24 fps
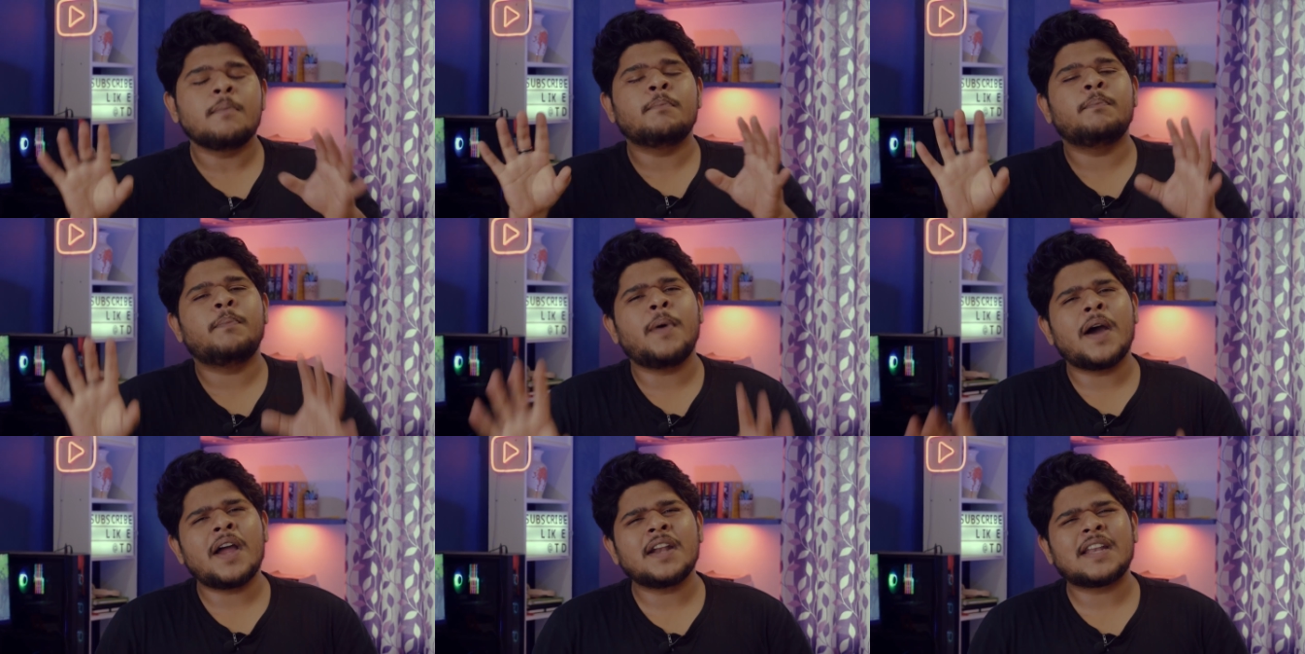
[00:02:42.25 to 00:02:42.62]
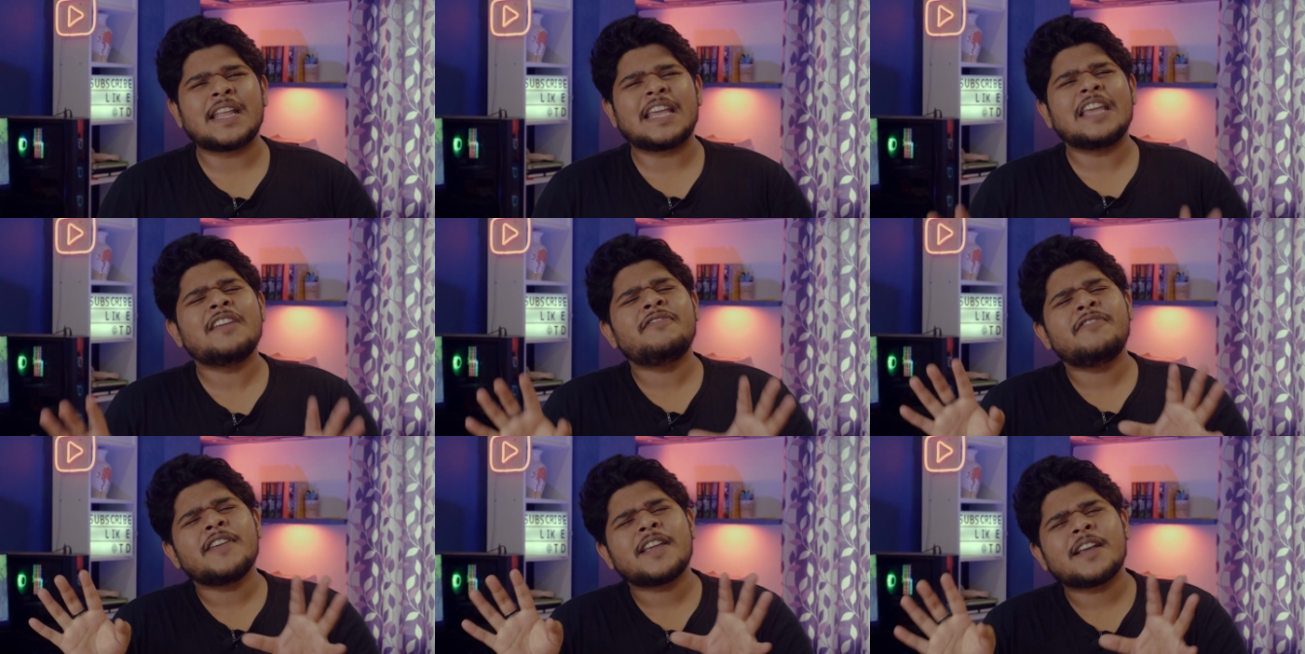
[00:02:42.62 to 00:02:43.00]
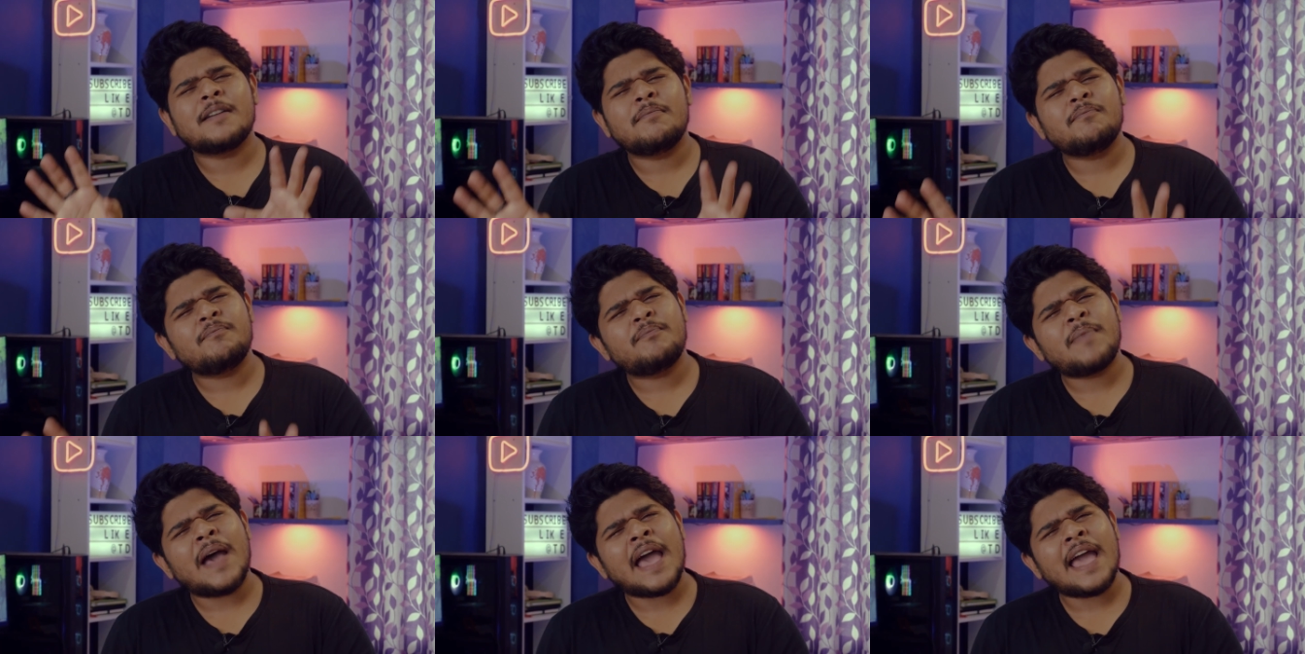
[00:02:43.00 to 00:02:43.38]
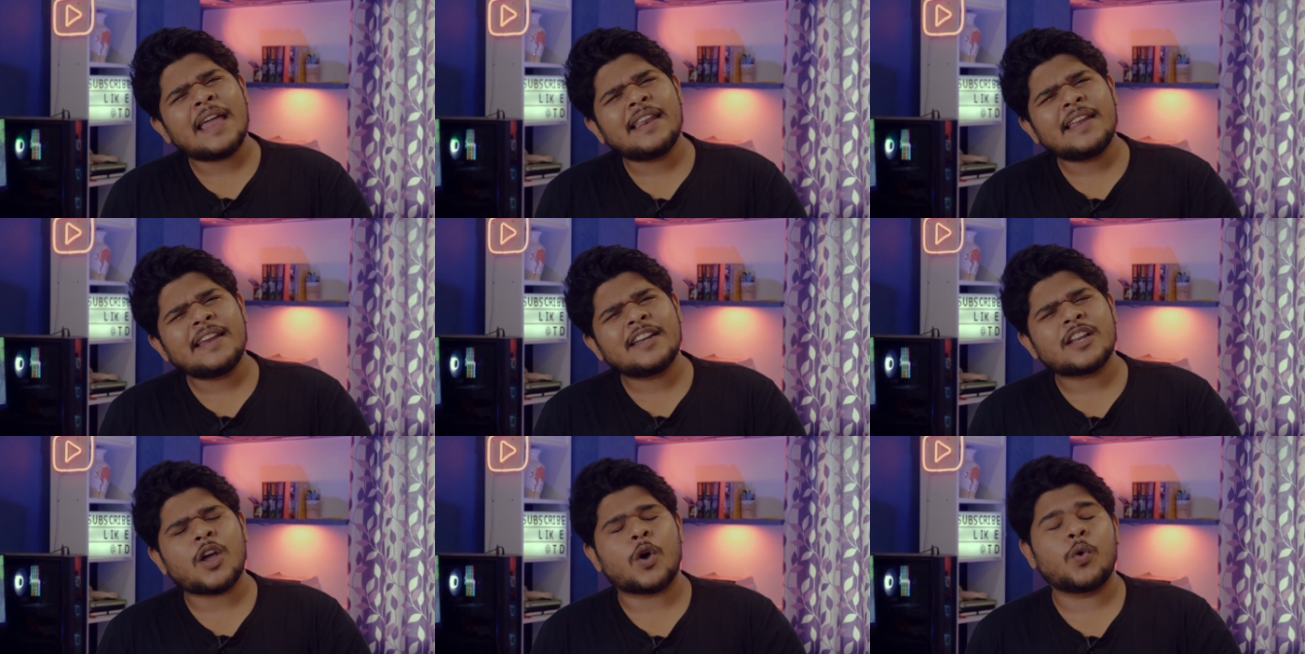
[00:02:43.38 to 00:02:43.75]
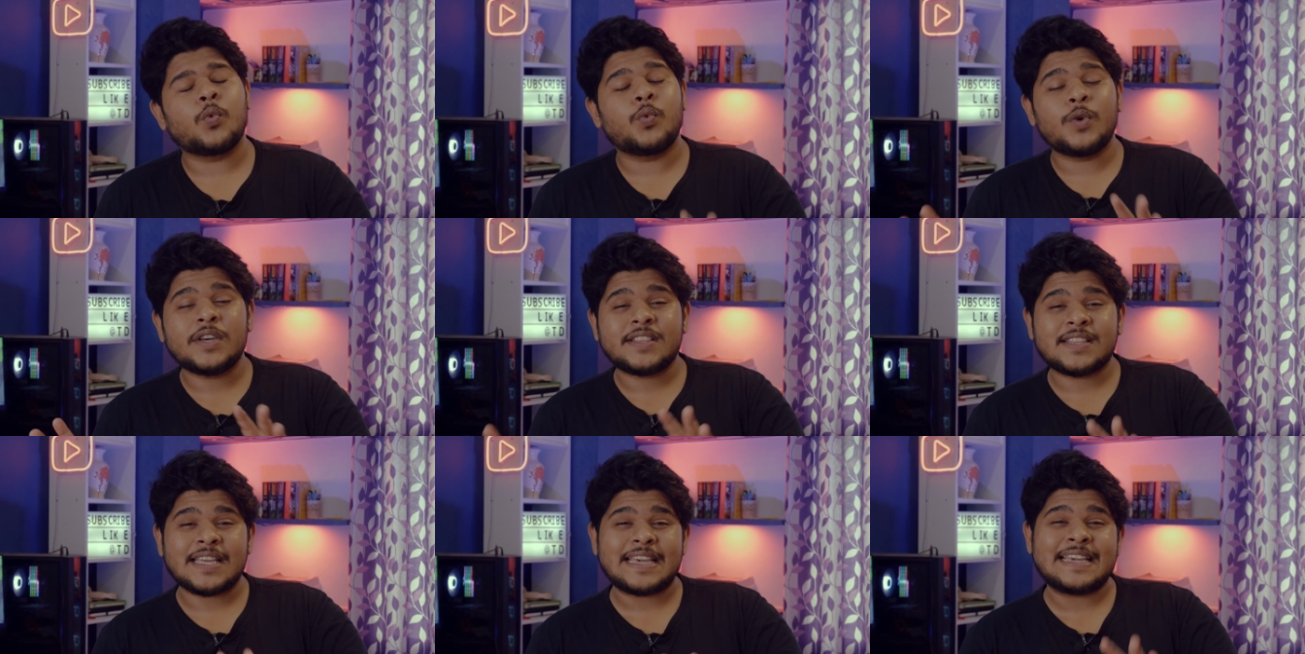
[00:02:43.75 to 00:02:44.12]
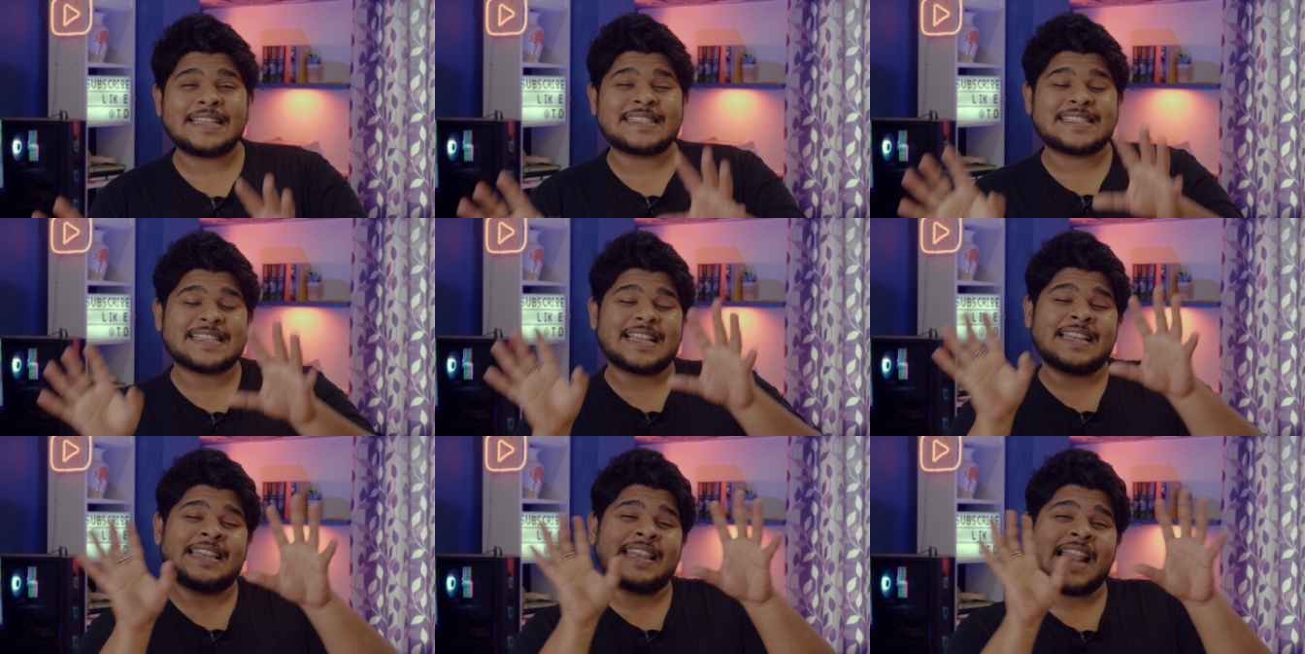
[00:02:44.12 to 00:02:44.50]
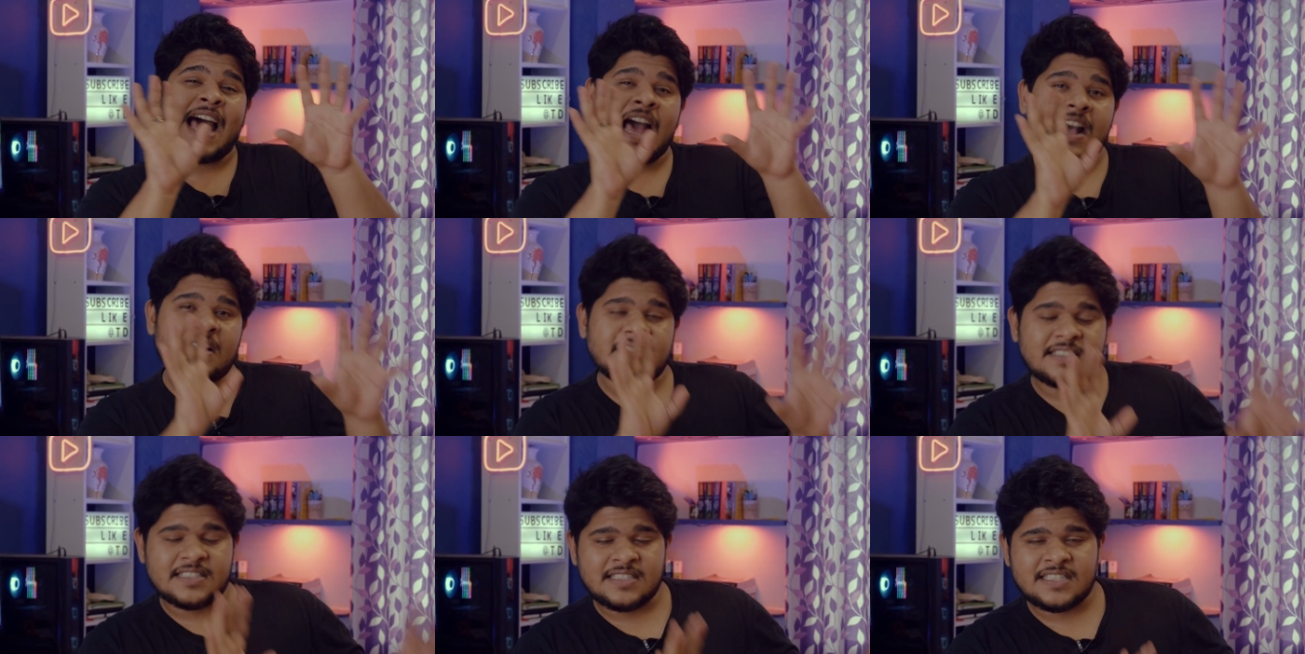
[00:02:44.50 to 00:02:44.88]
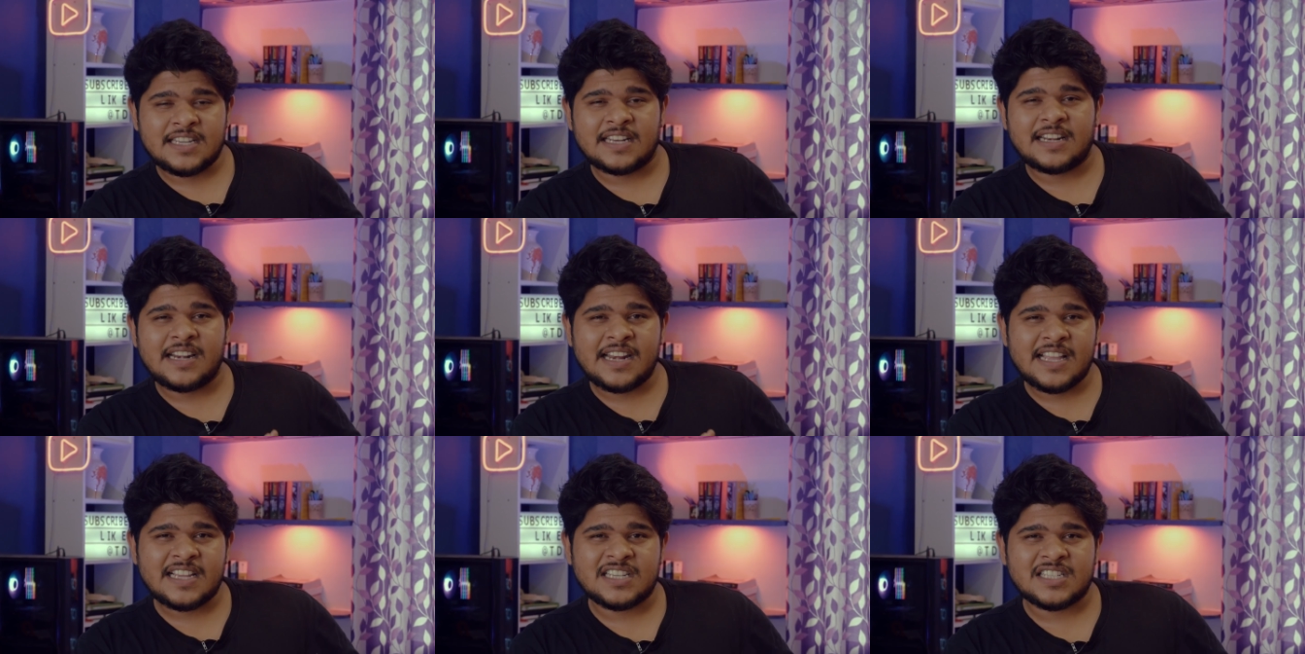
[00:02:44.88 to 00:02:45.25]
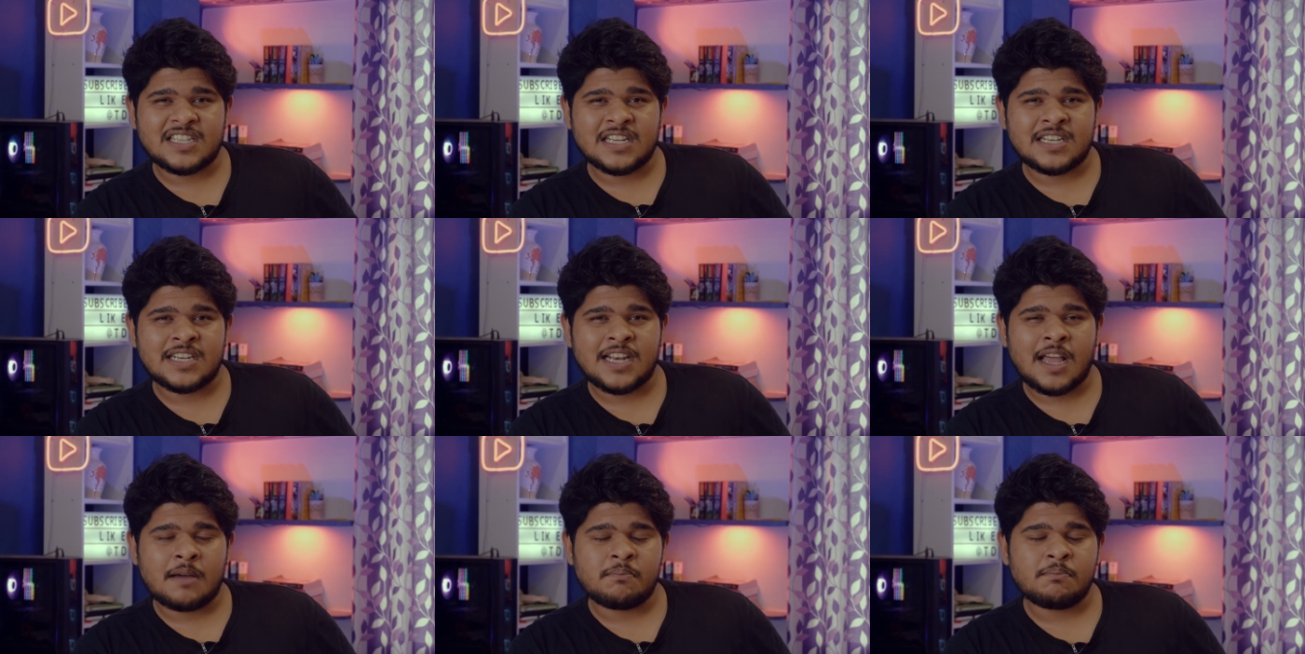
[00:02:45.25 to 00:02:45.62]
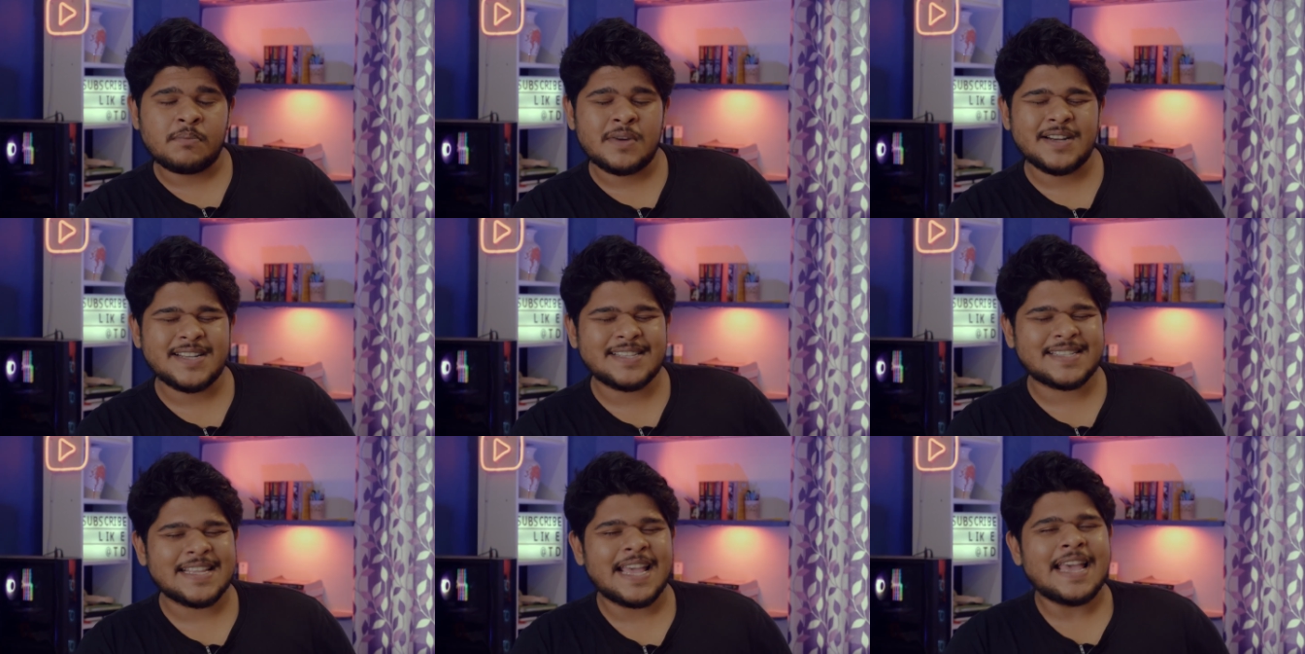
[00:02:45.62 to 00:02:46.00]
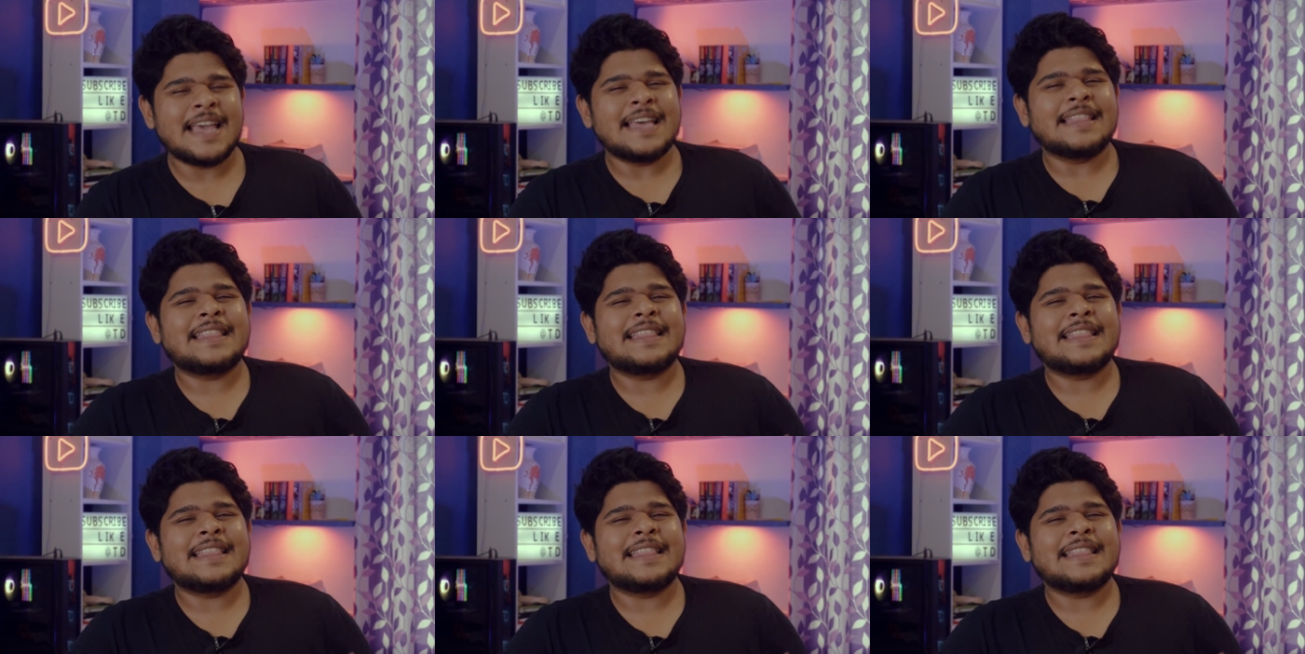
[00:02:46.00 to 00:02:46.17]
but if we compare it with its last generation numbers,